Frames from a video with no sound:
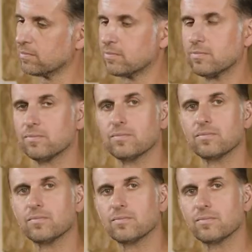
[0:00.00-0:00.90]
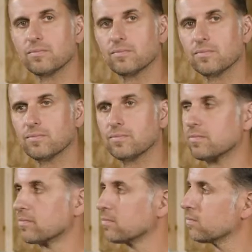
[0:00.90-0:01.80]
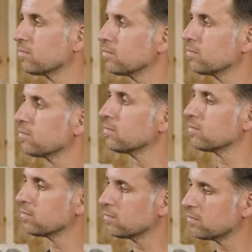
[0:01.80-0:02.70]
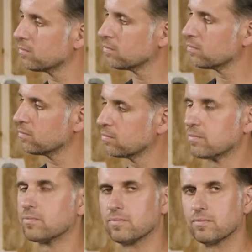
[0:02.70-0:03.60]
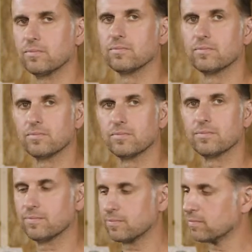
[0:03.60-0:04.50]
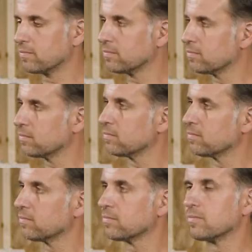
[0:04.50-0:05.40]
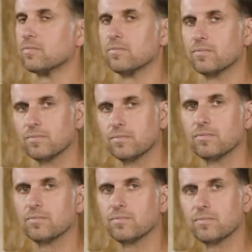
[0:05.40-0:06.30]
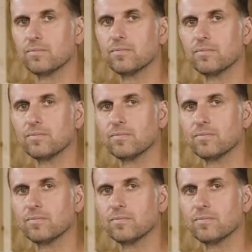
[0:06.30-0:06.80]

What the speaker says: The person shown says nothing.